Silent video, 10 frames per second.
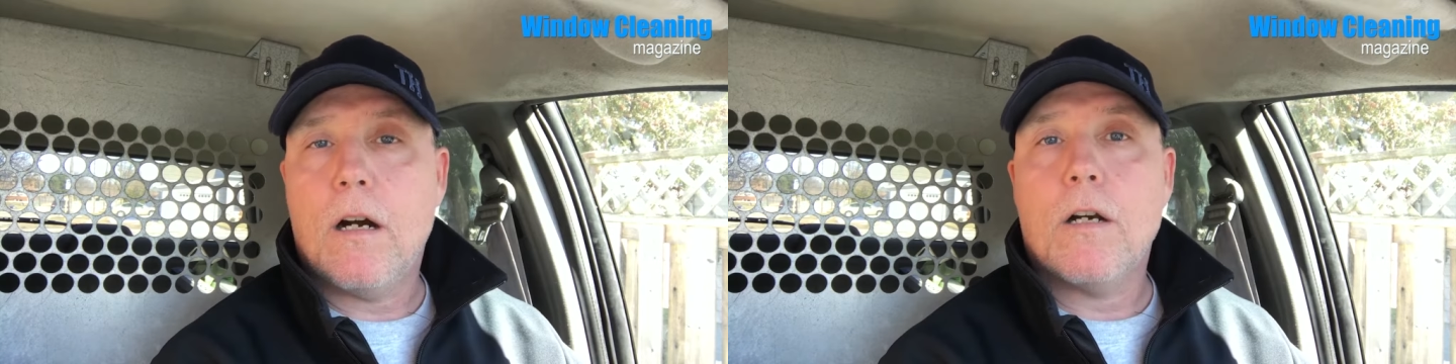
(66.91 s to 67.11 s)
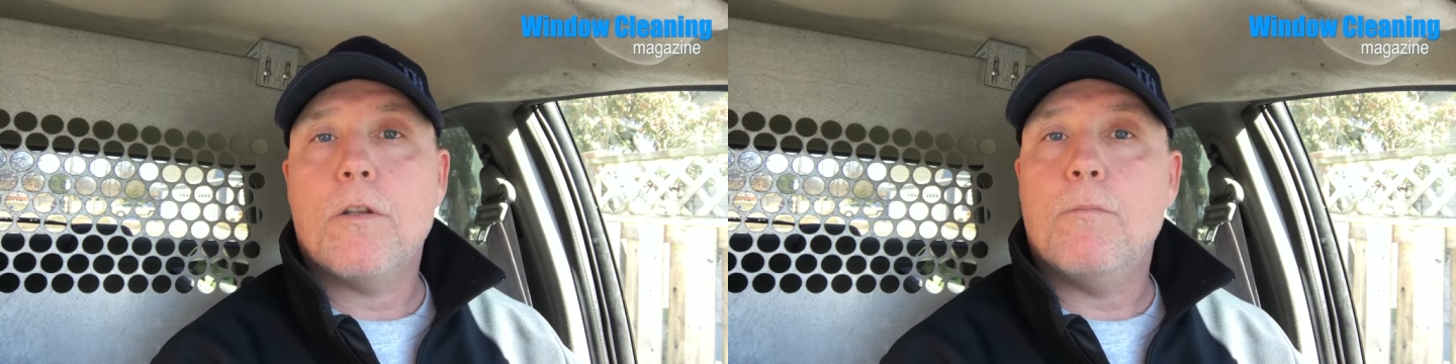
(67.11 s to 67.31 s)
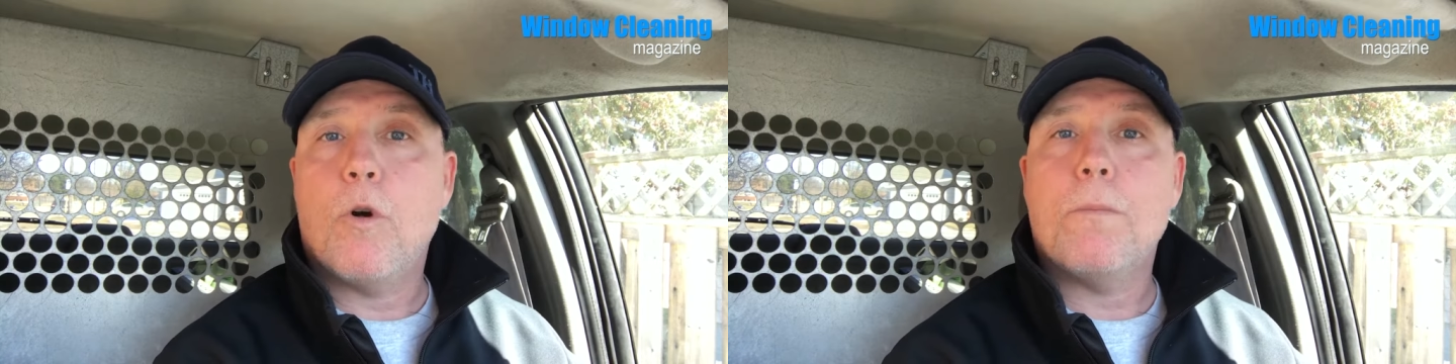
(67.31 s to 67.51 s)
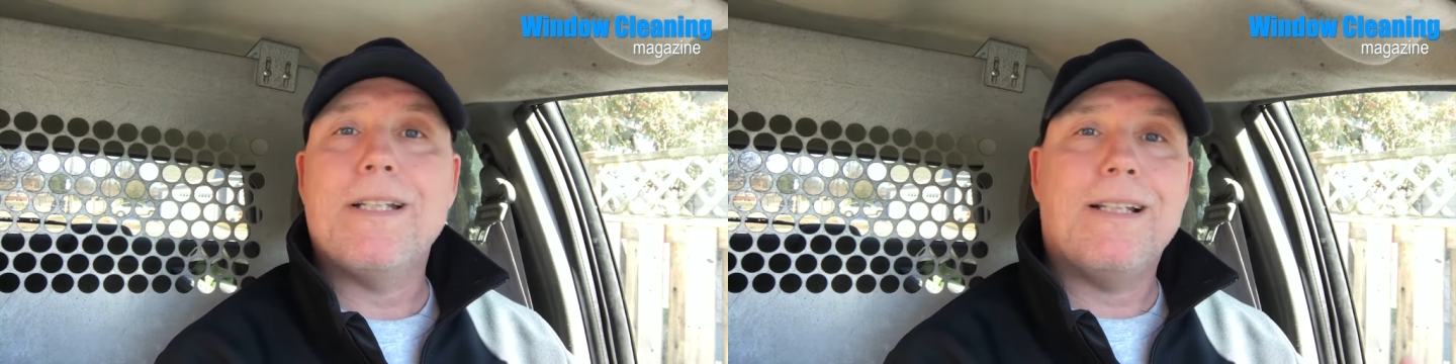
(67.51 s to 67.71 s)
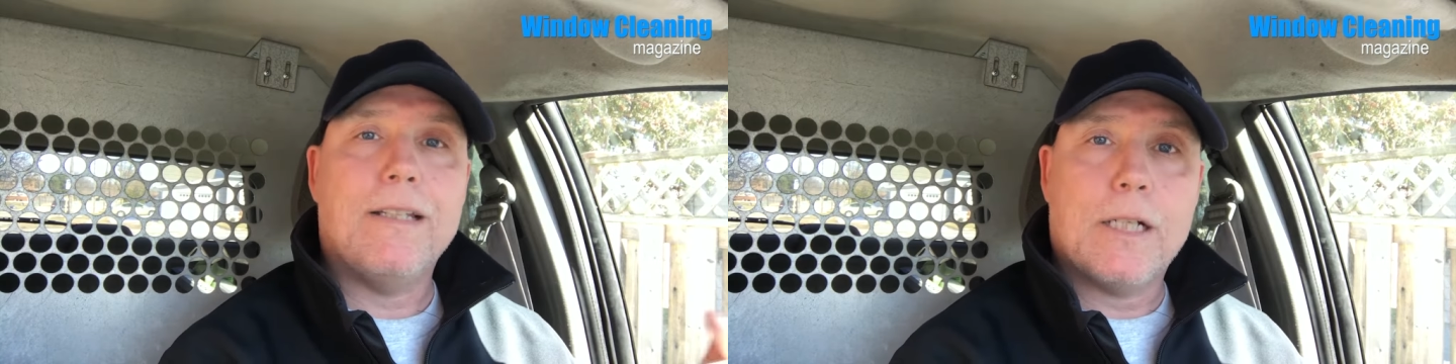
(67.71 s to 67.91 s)
are the
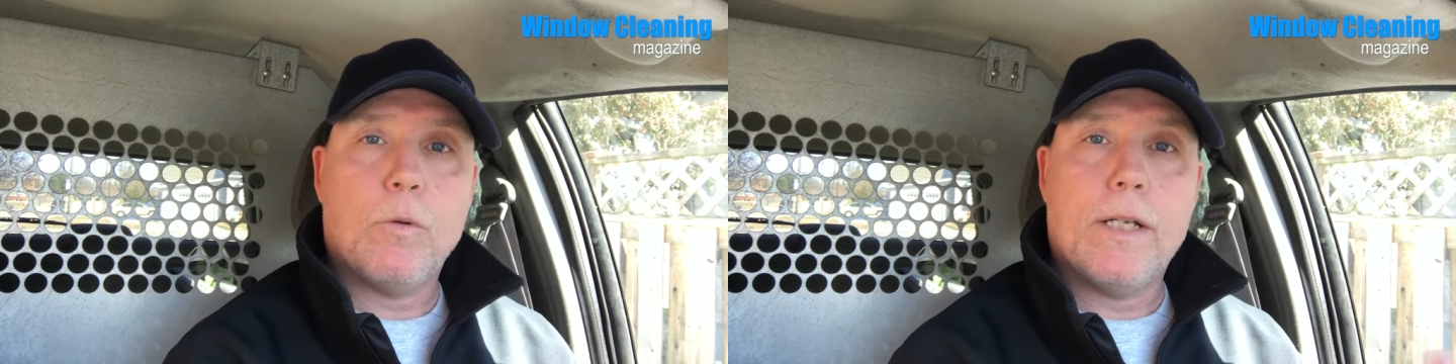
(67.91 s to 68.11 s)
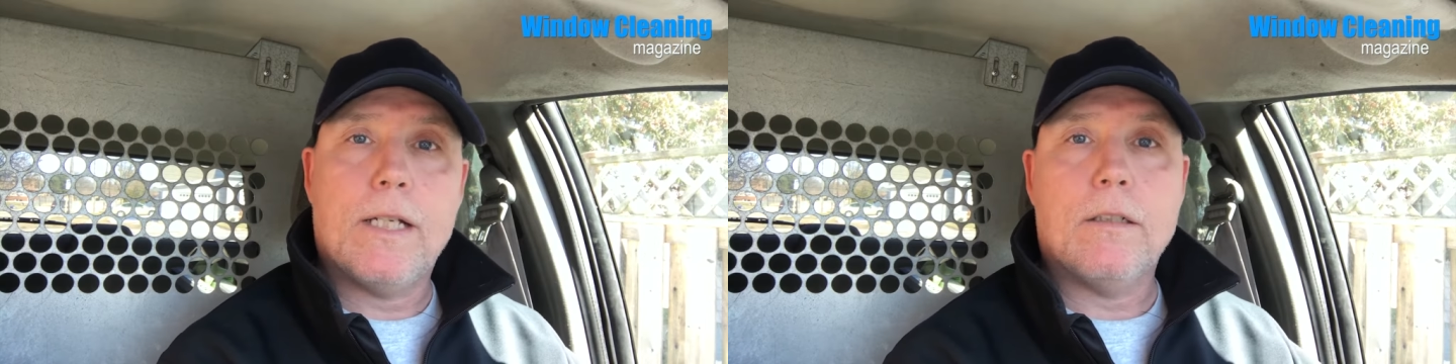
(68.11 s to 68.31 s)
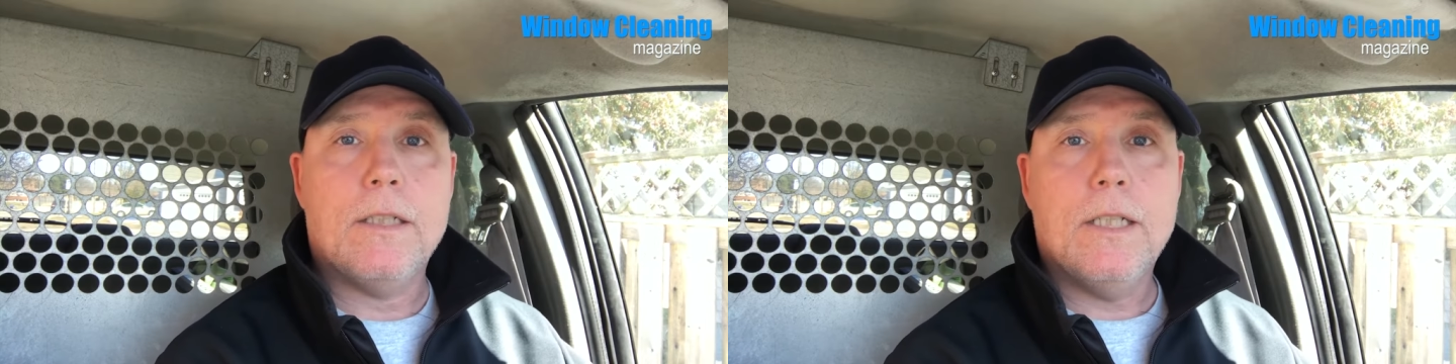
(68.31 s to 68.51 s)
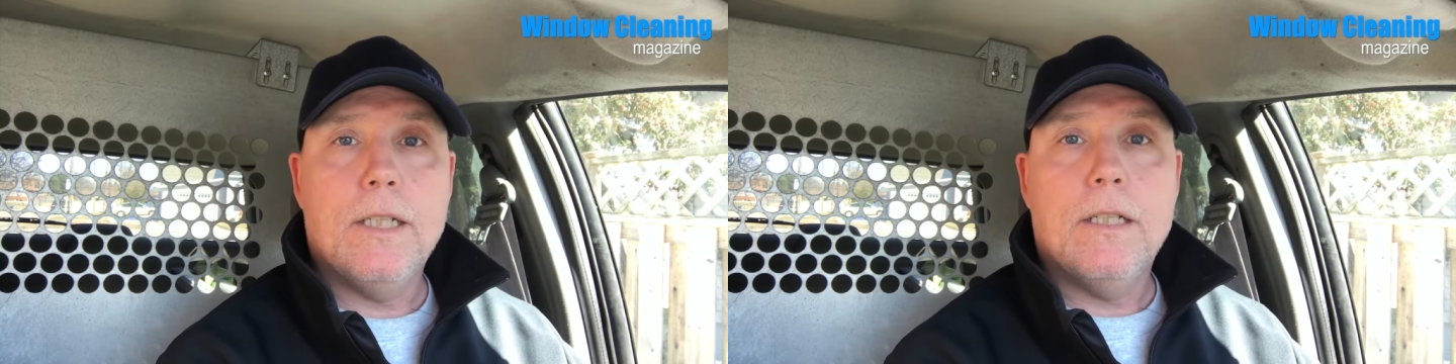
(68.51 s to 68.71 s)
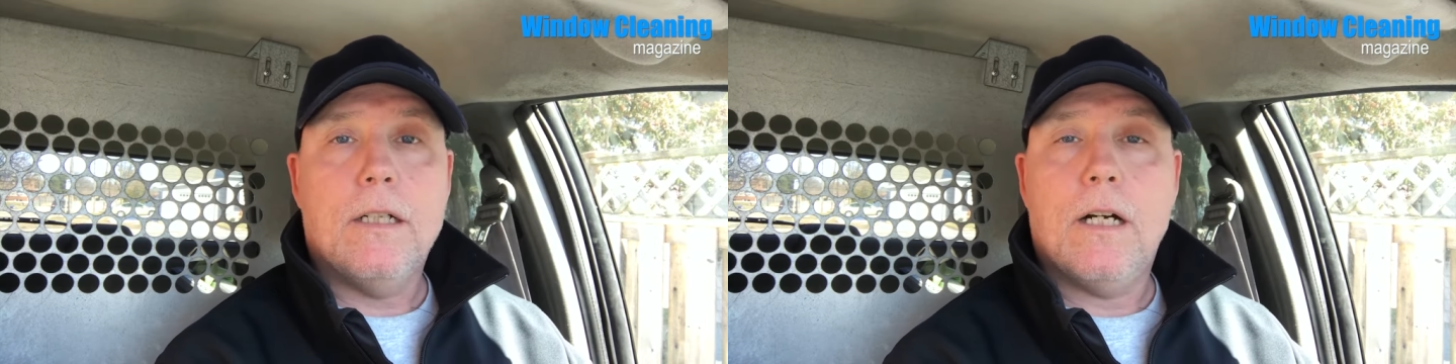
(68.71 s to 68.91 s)
Mormon Liquidator.
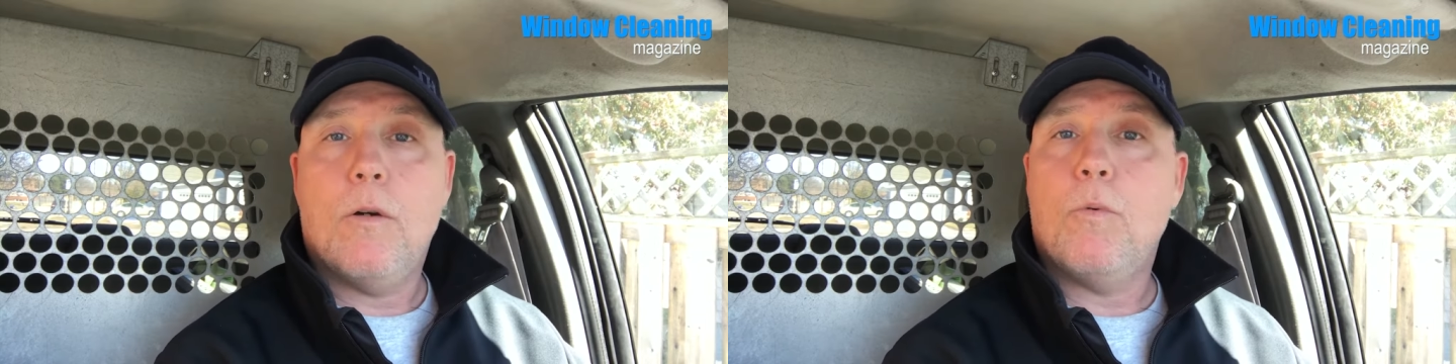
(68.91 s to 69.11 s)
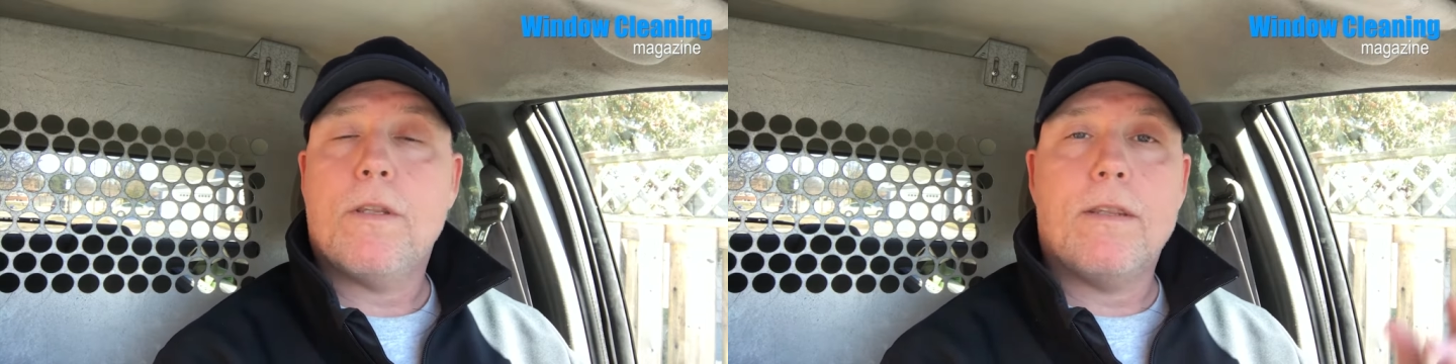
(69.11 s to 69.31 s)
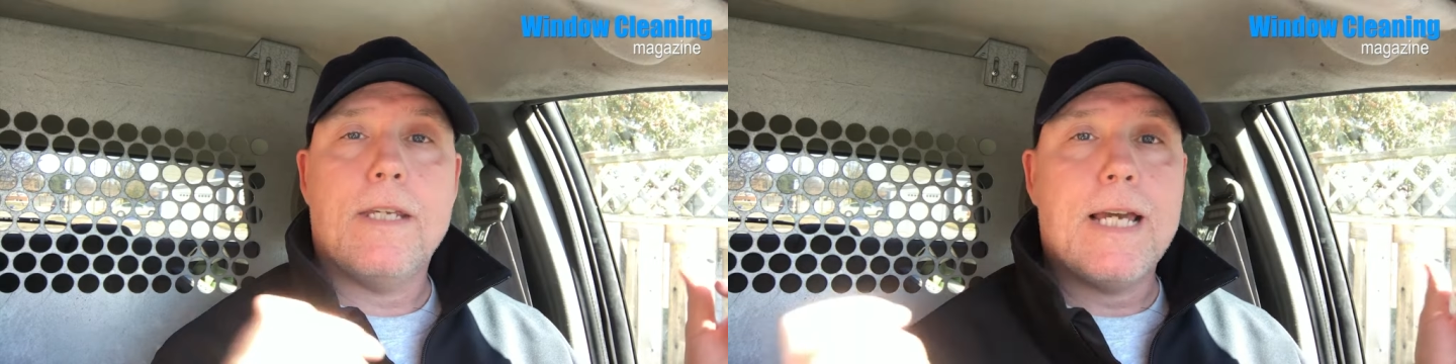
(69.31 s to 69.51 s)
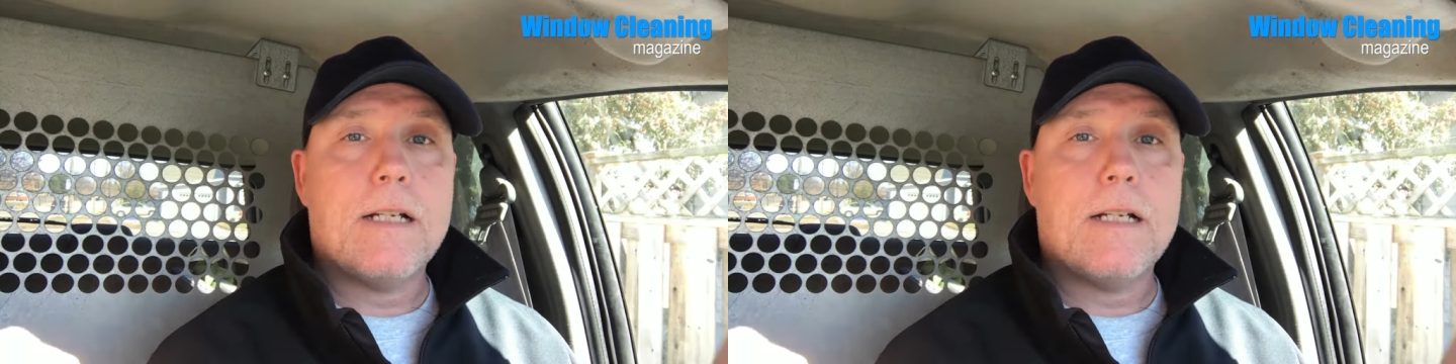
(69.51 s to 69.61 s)
With the